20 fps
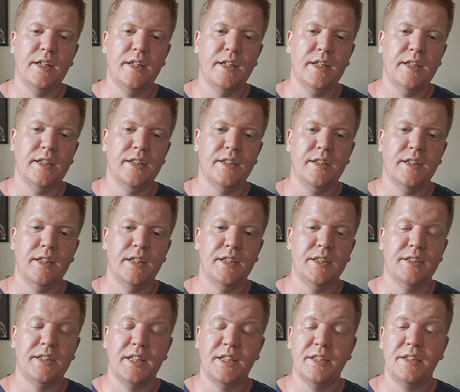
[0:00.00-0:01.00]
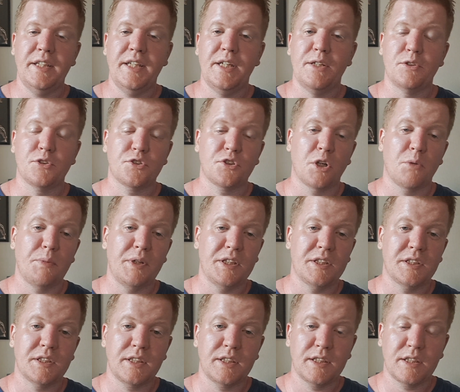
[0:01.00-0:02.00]
in D&D is gonna be
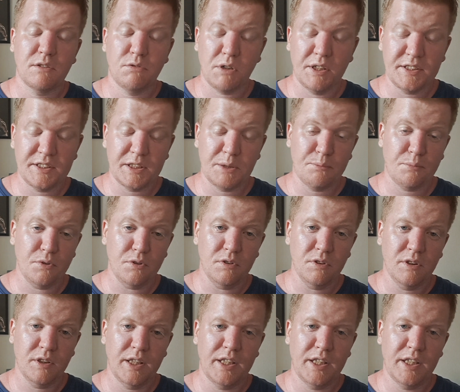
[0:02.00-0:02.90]
quite simple.